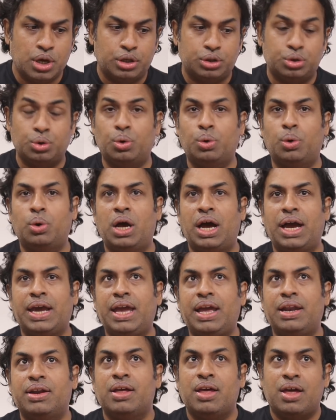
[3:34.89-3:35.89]
So
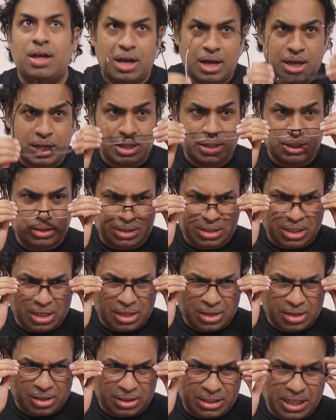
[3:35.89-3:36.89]
again, the
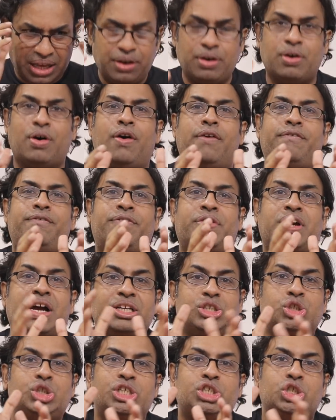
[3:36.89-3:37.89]
thing of
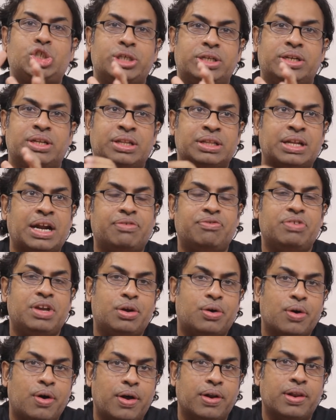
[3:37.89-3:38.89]
congestion that we
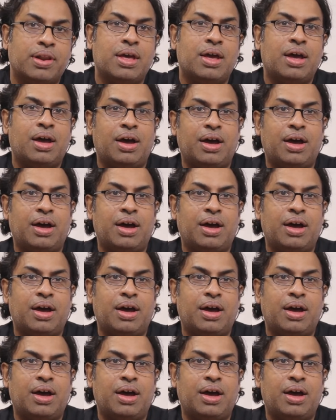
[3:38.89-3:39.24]
call,